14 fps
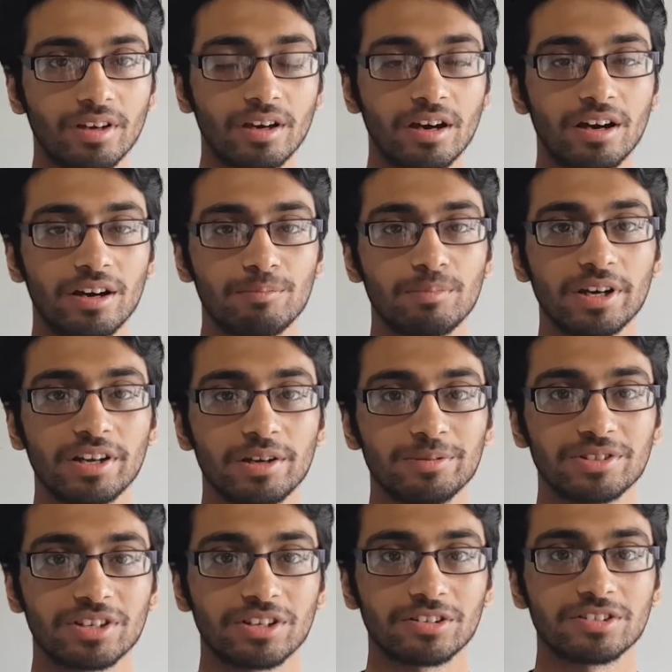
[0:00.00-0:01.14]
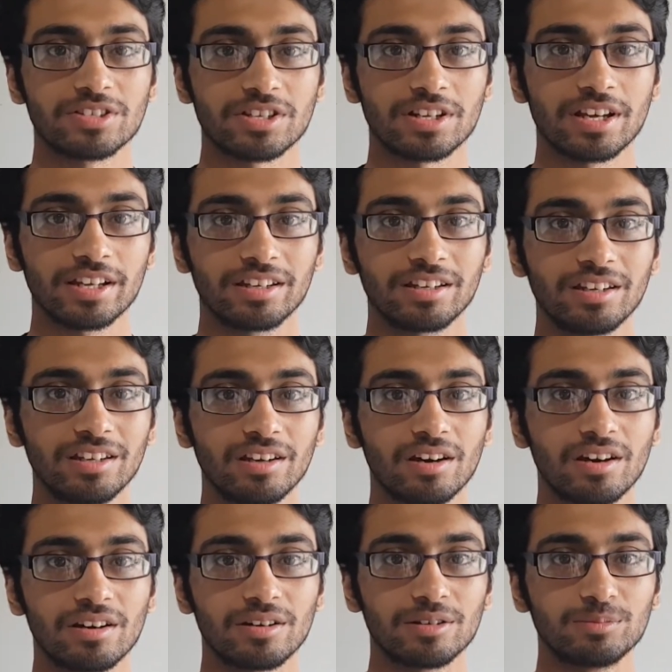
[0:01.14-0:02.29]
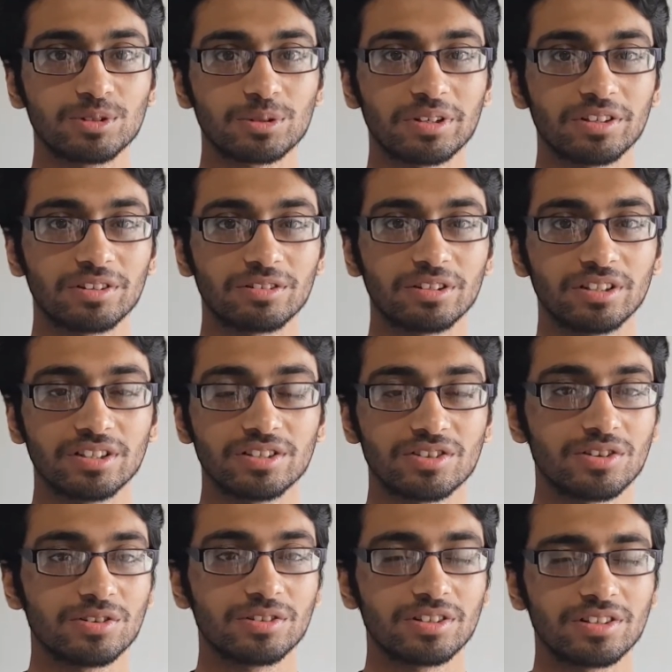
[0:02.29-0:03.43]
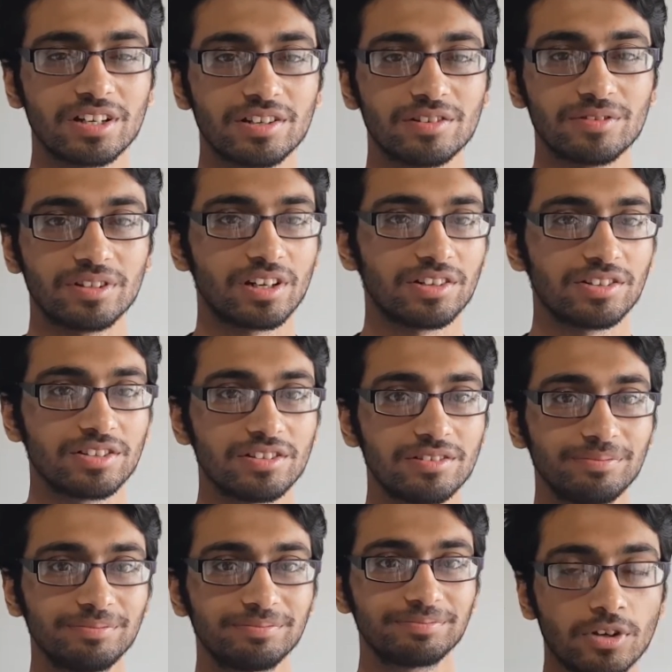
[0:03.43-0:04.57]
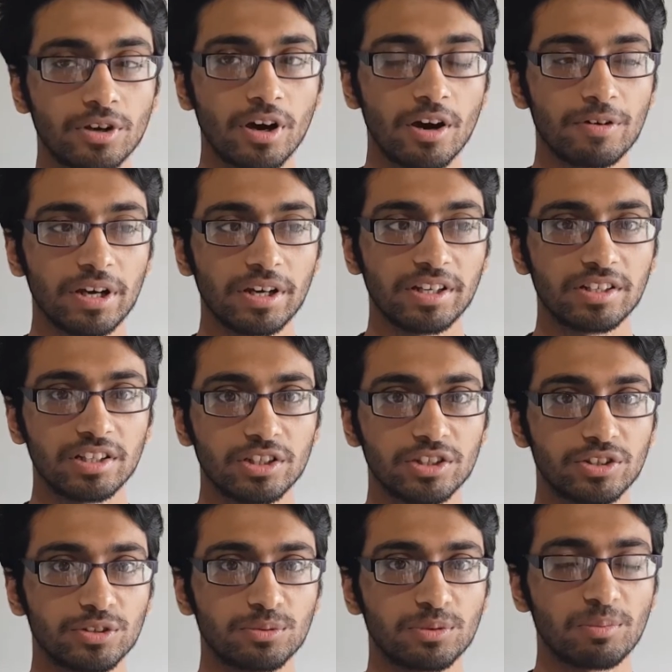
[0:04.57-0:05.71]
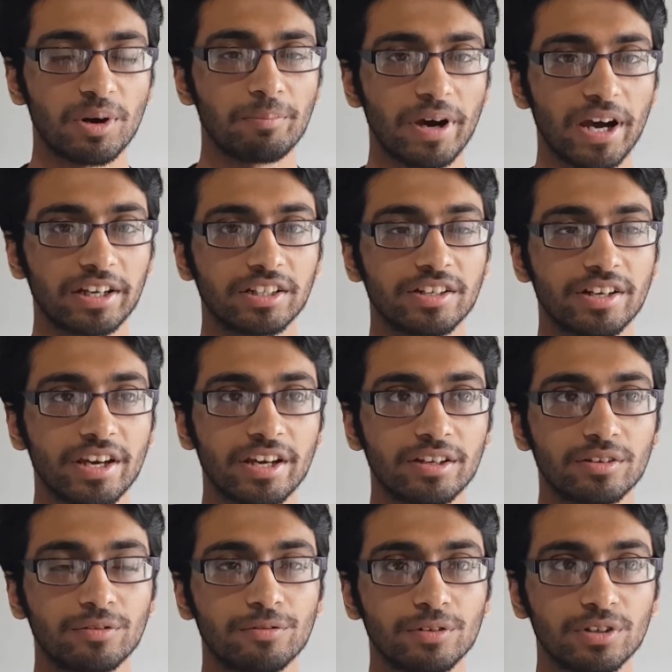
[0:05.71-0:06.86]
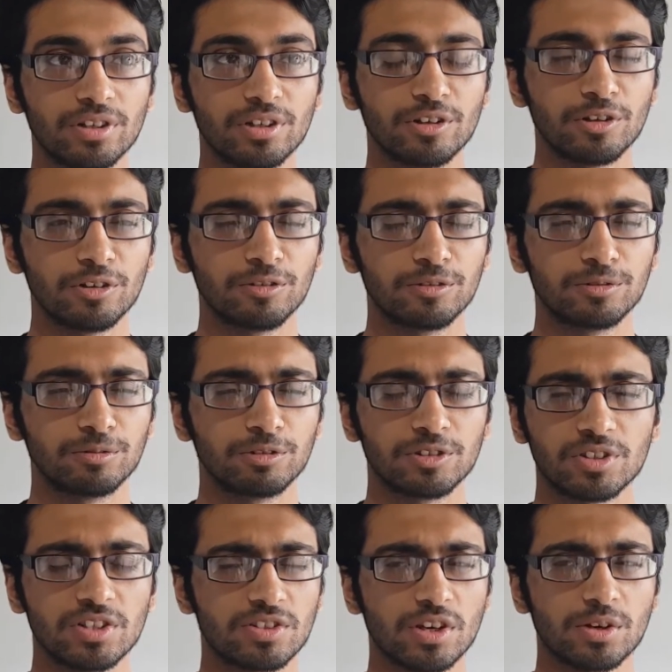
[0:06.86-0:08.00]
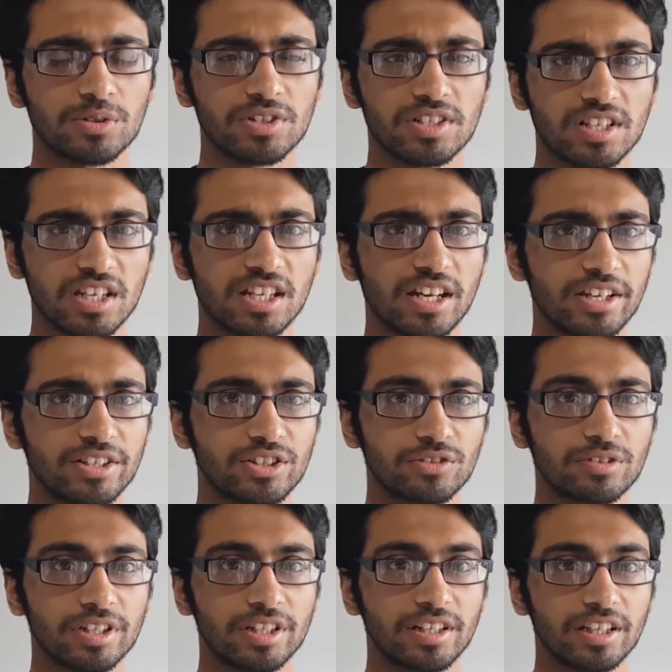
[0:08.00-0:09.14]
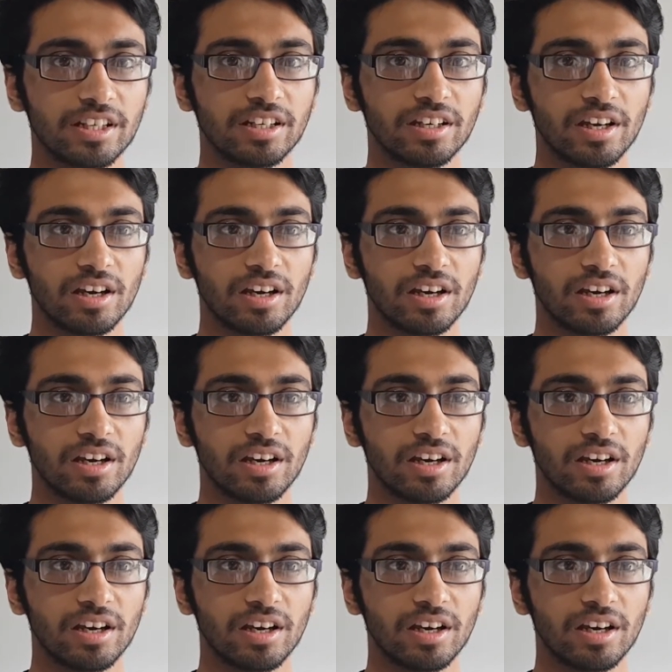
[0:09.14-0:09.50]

My name is Kieran Solanki. I'm 23 years old and I live in London. So I've had issues with my back and neck for since I was a teenager, really.